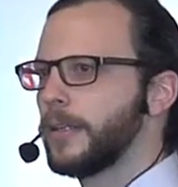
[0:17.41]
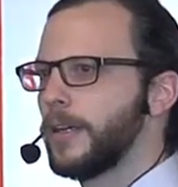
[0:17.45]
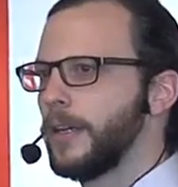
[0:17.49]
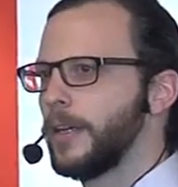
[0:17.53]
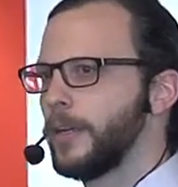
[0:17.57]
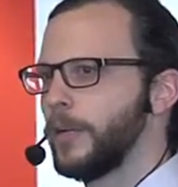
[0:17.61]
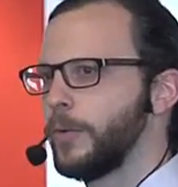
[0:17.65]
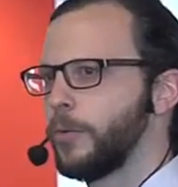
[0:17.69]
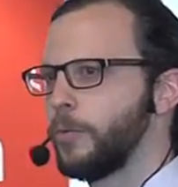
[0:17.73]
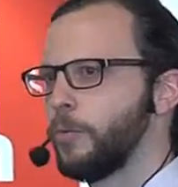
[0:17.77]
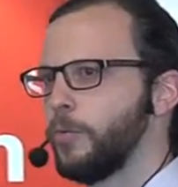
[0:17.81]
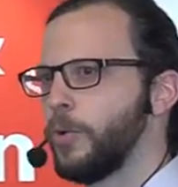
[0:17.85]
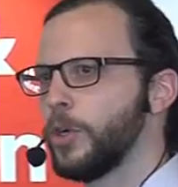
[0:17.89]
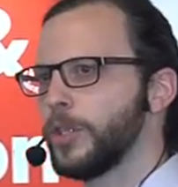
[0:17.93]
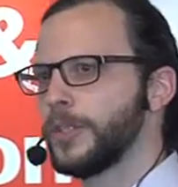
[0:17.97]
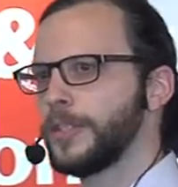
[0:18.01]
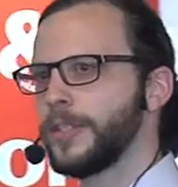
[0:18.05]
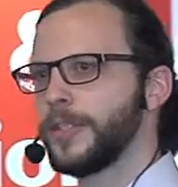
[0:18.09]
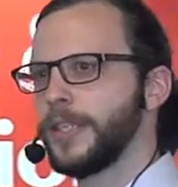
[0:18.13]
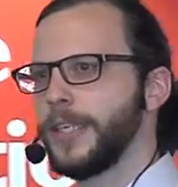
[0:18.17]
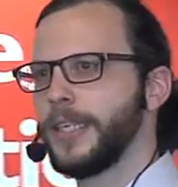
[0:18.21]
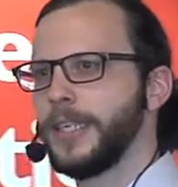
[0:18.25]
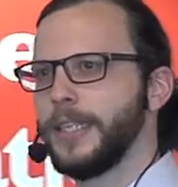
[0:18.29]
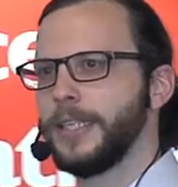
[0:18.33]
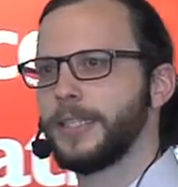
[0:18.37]
And one
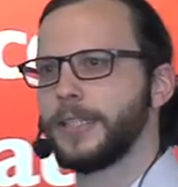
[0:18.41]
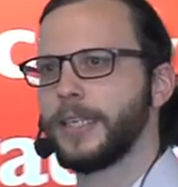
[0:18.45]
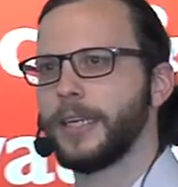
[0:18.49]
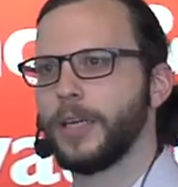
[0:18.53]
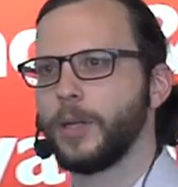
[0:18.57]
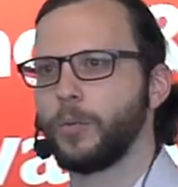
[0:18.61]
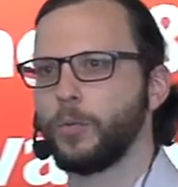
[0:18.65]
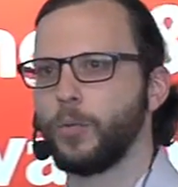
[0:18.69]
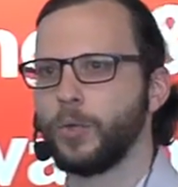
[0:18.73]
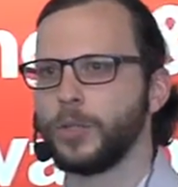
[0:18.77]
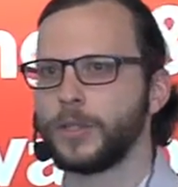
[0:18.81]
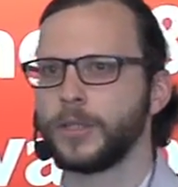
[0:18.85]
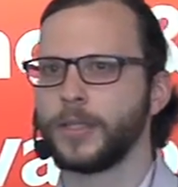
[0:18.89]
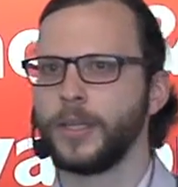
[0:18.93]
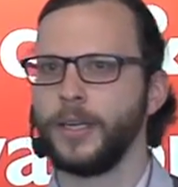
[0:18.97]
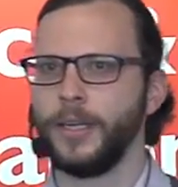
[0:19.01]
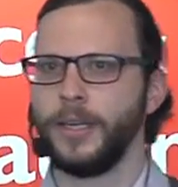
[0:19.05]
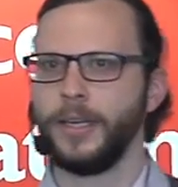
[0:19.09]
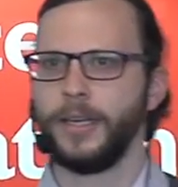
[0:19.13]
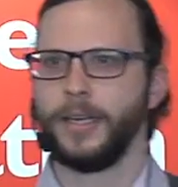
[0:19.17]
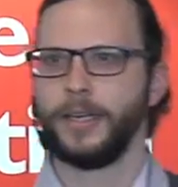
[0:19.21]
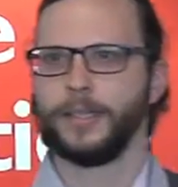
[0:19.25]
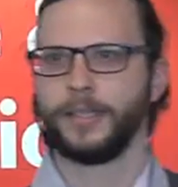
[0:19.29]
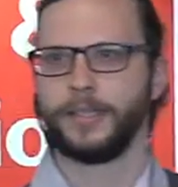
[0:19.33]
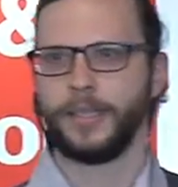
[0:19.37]
thing he said was
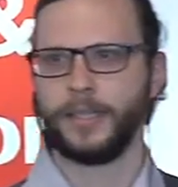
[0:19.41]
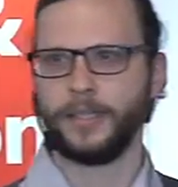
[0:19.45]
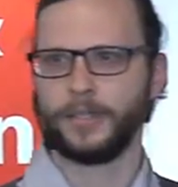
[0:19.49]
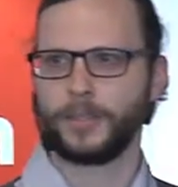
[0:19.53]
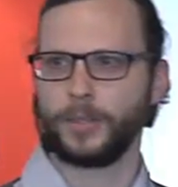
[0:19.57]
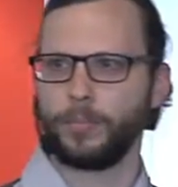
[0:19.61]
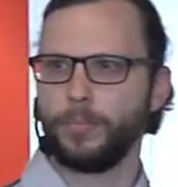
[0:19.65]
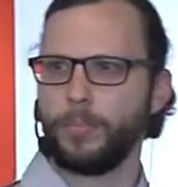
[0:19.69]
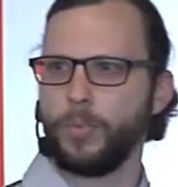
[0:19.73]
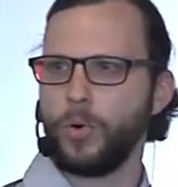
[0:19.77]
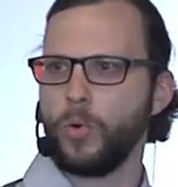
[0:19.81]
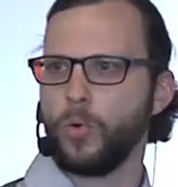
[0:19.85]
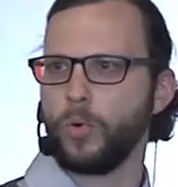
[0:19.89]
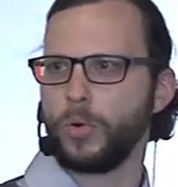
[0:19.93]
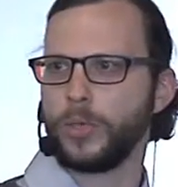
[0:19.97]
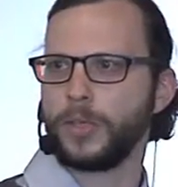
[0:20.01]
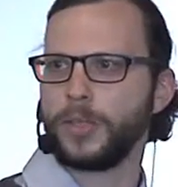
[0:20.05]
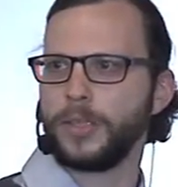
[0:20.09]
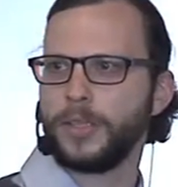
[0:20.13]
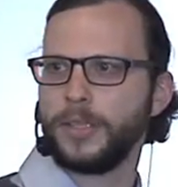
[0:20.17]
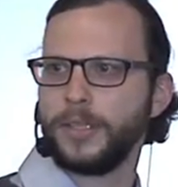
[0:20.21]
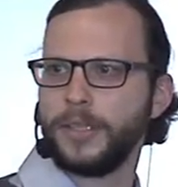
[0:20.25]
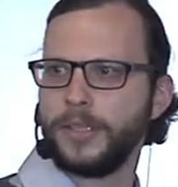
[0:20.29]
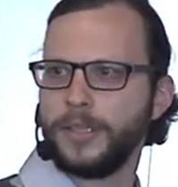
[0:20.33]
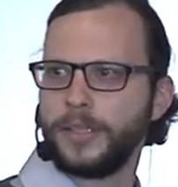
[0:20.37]
that it's
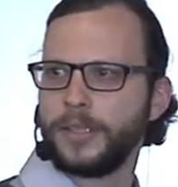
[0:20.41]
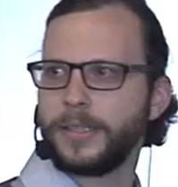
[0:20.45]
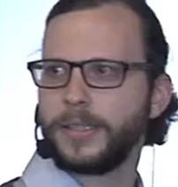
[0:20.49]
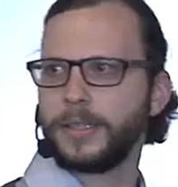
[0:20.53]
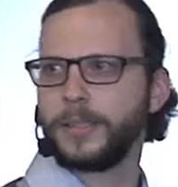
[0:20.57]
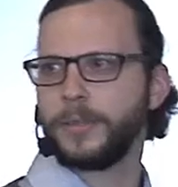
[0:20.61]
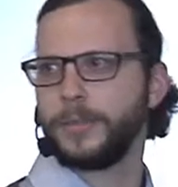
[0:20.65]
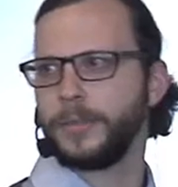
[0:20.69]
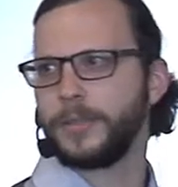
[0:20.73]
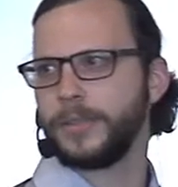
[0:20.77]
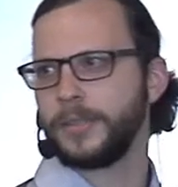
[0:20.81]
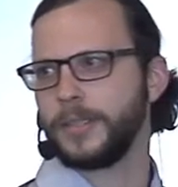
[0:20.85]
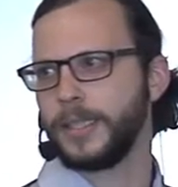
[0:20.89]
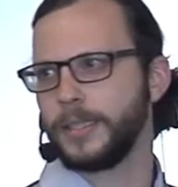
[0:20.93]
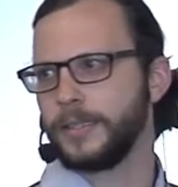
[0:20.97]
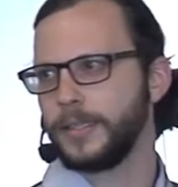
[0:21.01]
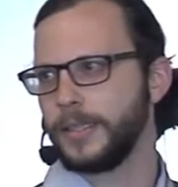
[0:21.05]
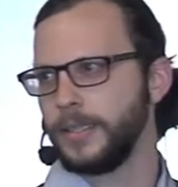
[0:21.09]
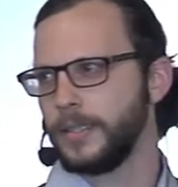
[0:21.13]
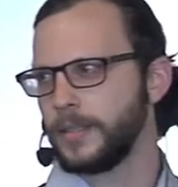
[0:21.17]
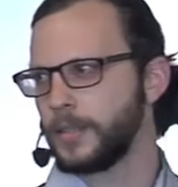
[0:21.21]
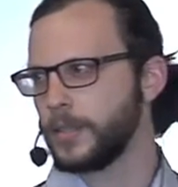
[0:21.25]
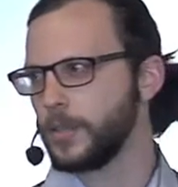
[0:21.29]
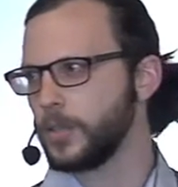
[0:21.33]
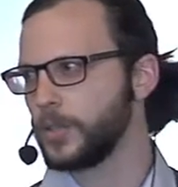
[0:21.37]
important that
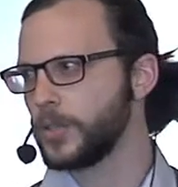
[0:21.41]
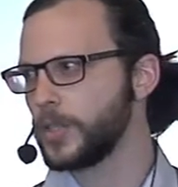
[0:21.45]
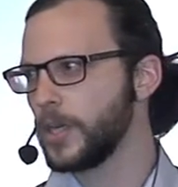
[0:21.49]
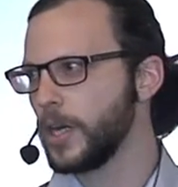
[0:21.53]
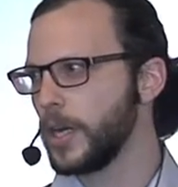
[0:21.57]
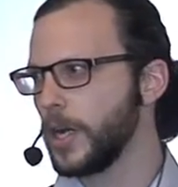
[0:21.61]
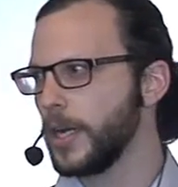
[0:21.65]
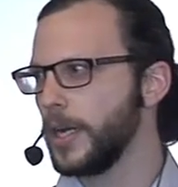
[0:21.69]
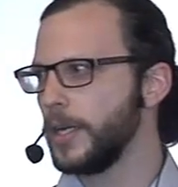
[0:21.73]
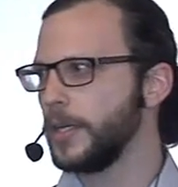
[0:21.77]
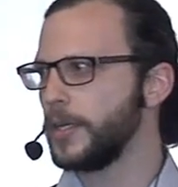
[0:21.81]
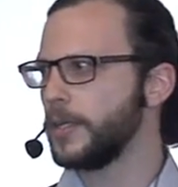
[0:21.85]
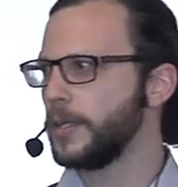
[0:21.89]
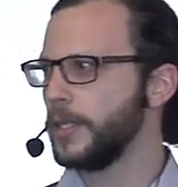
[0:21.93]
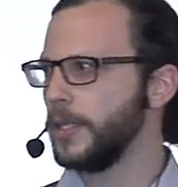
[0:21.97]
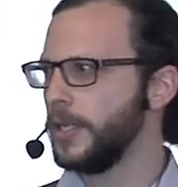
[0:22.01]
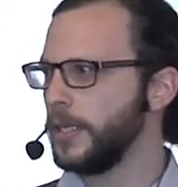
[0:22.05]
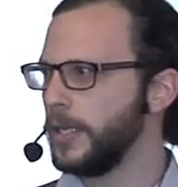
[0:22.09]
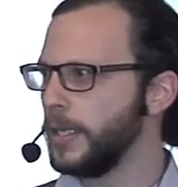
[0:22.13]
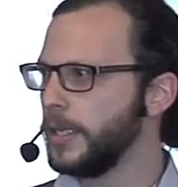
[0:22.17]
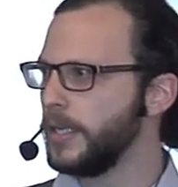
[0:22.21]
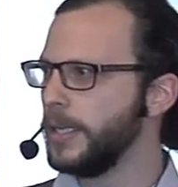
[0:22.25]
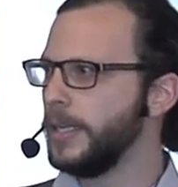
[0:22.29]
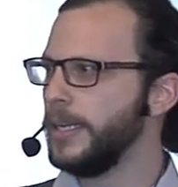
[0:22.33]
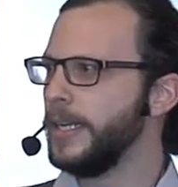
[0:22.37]
the
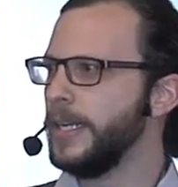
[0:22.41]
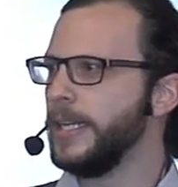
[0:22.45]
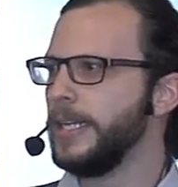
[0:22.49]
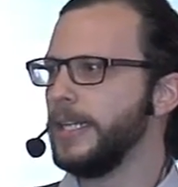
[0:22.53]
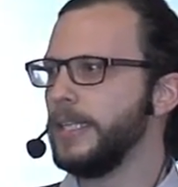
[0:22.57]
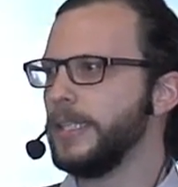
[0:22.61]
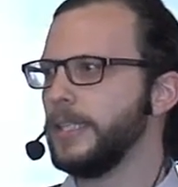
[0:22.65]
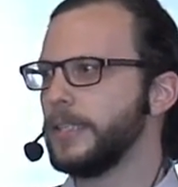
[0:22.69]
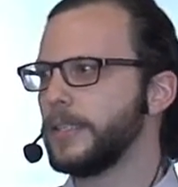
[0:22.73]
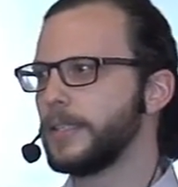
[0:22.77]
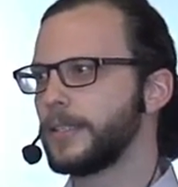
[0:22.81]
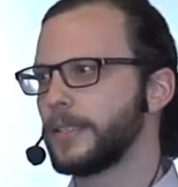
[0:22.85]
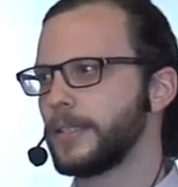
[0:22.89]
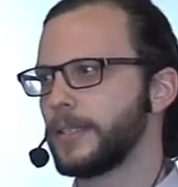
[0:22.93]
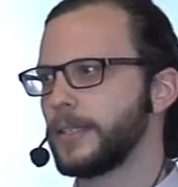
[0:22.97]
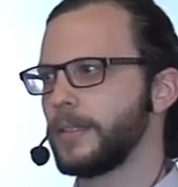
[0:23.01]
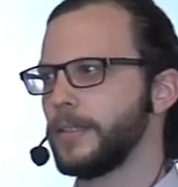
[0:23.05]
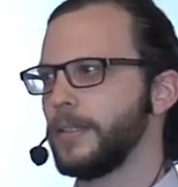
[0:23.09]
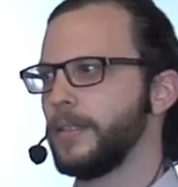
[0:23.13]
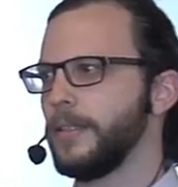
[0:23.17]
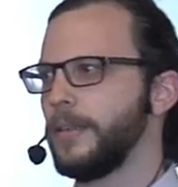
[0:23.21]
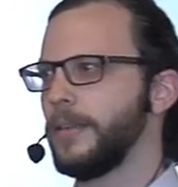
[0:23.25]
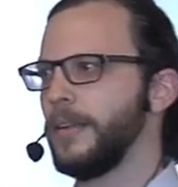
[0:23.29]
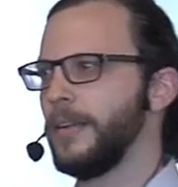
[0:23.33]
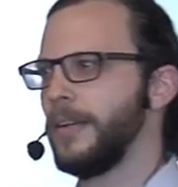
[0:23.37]
society
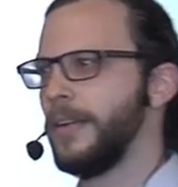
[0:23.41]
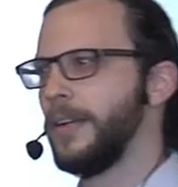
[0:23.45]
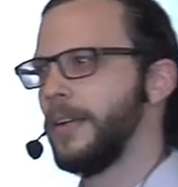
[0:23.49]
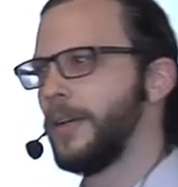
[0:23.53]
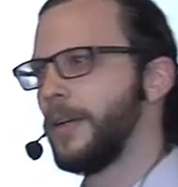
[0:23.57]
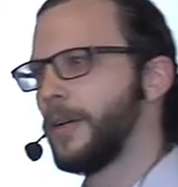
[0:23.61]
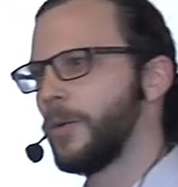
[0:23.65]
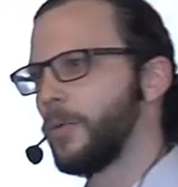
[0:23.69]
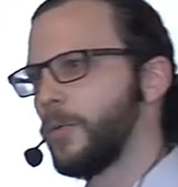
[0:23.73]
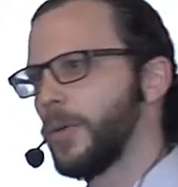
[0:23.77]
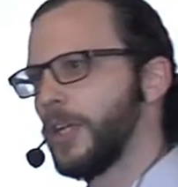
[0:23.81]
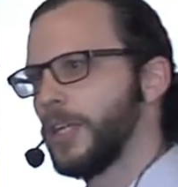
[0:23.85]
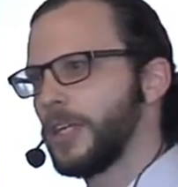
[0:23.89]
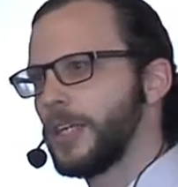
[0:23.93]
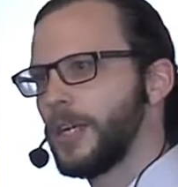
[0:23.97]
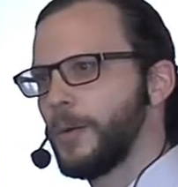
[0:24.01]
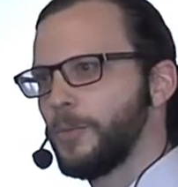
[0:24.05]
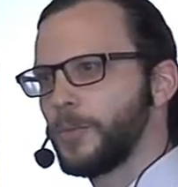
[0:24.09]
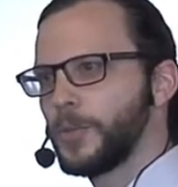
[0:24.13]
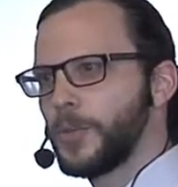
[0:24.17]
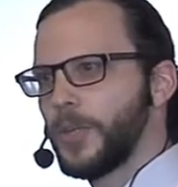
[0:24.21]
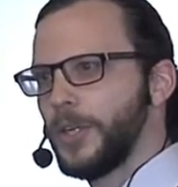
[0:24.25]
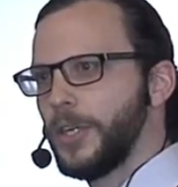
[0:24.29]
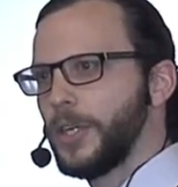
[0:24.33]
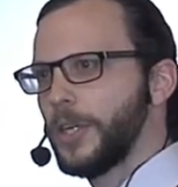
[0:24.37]
needs, when it
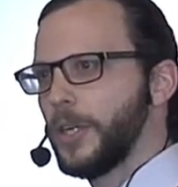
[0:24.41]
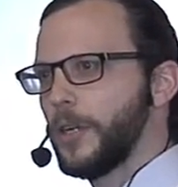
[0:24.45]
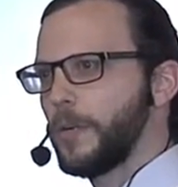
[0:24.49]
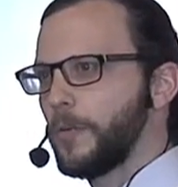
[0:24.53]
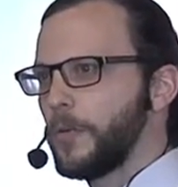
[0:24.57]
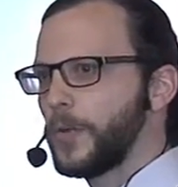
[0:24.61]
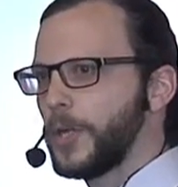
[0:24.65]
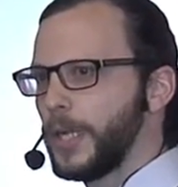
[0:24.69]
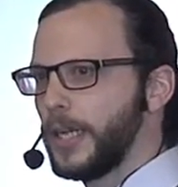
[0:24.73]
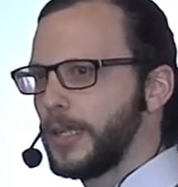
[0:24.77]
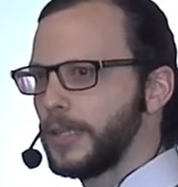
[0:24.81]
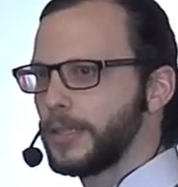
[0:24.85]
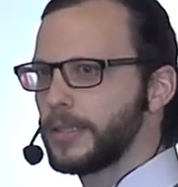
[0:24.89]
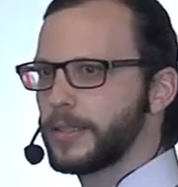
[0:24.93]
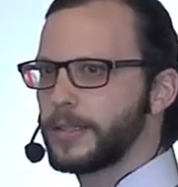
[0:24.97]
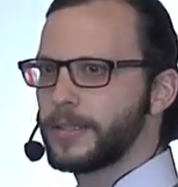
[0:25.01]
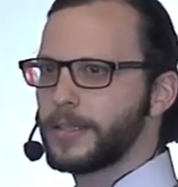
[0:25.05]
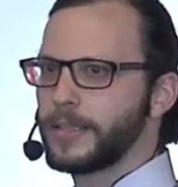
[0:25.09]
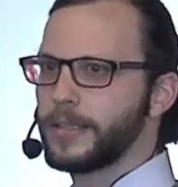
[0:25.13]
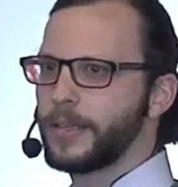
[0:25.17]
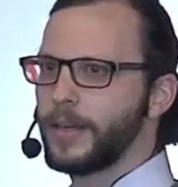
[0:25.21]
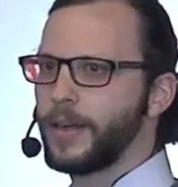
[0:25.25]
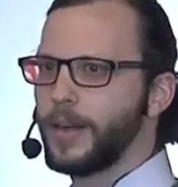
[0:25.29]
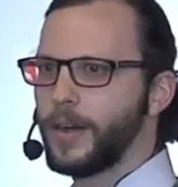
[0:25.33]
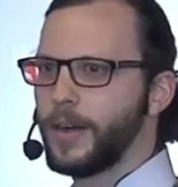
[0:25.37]
comes to Internet of Things,